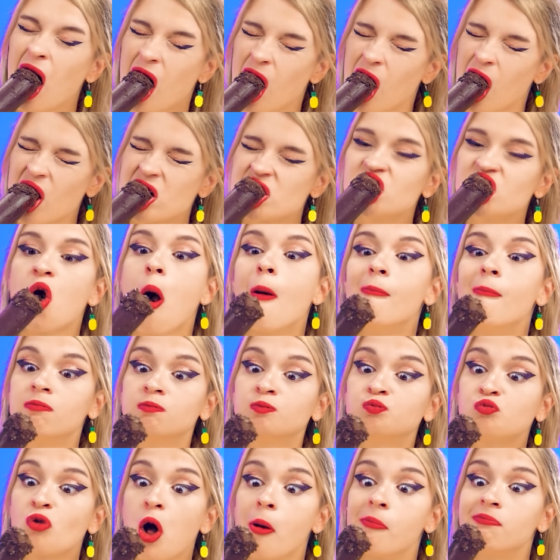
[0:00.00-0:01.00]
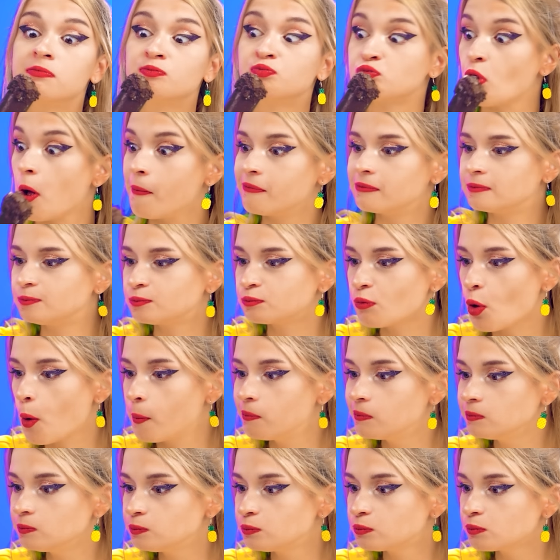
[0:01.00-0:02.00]
Mmm, really tasty.
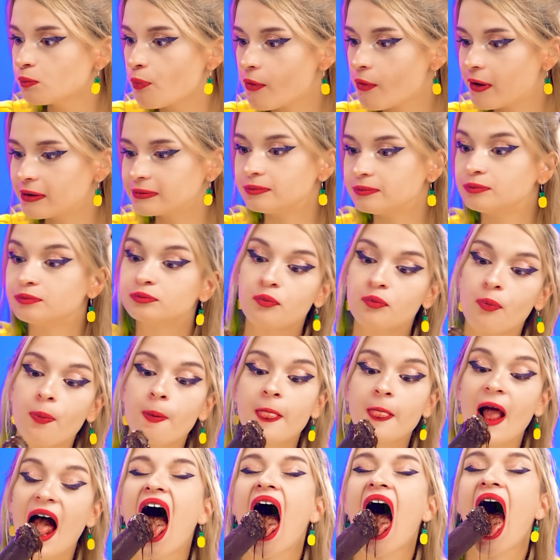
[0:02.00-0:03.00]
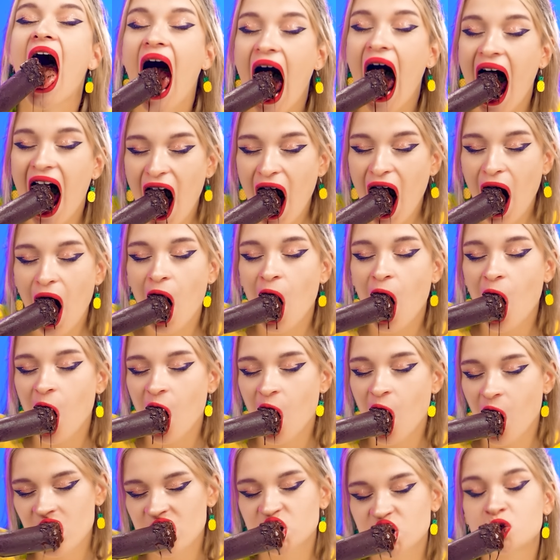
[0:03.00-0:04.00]
And if you dip it in the chocolate fountain,
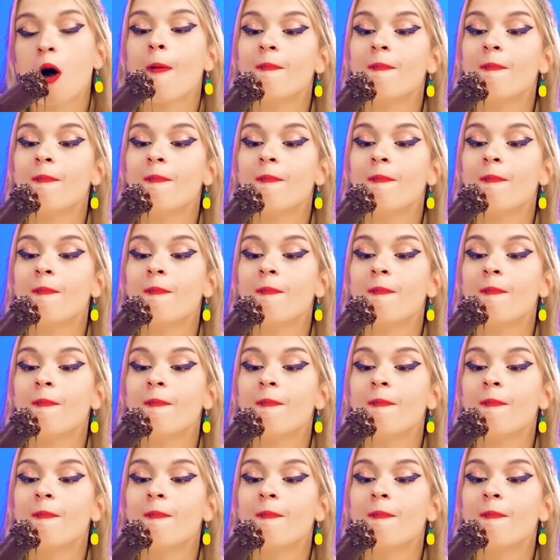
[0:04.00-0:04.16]
it's even